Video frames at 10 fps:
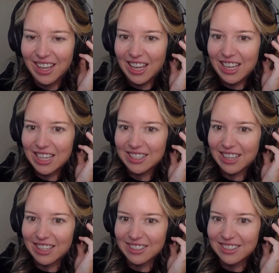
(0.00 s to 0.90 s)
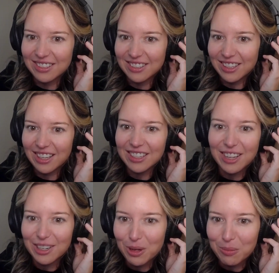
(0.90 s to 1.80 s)
And he says, it's
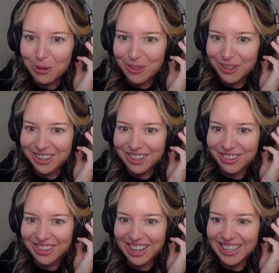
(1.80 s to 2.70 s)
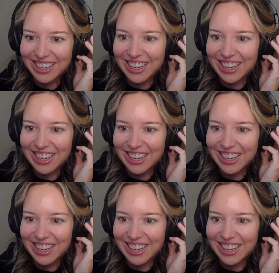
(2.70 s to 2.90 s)
October 3rd, right?